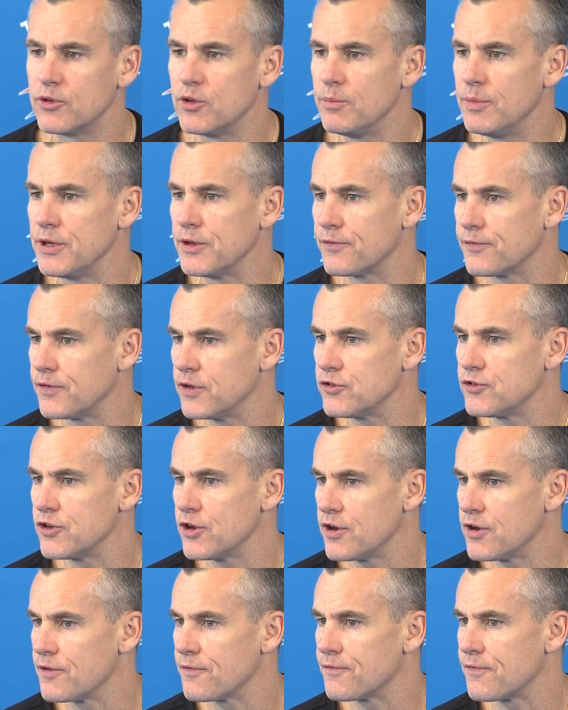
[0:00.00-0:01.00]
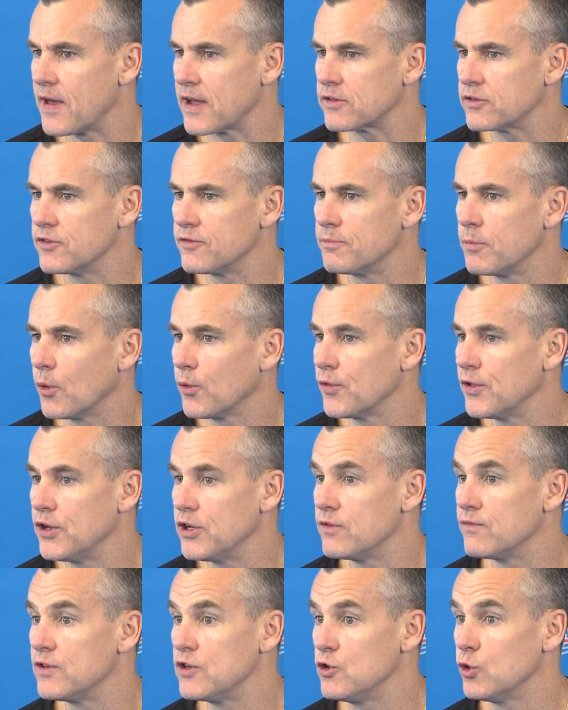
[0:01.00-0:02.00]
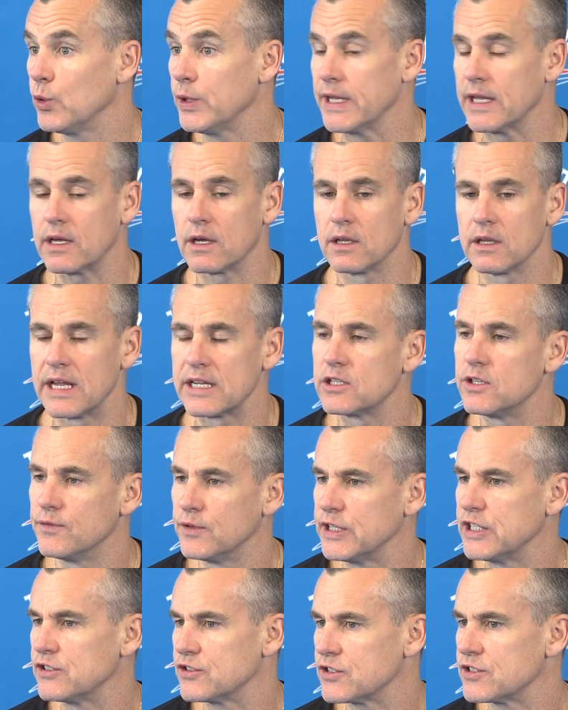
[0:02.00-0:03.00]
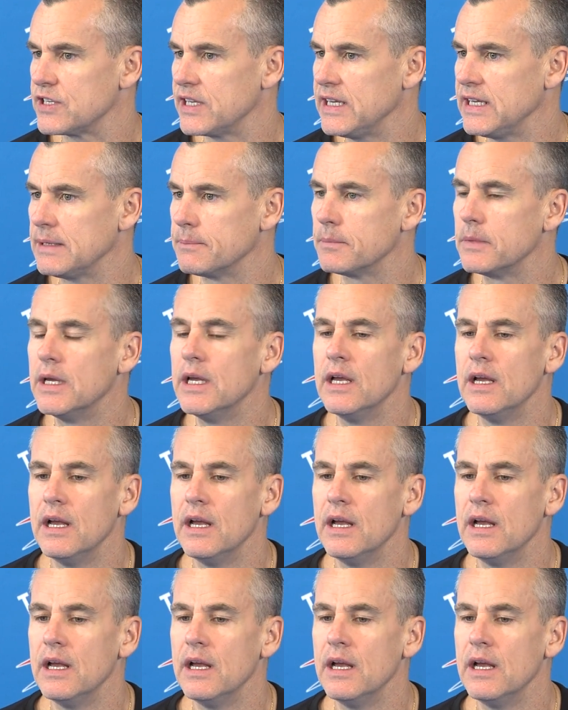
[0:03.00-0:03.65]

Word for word: to be efficient and effective both individually and collectively as a team?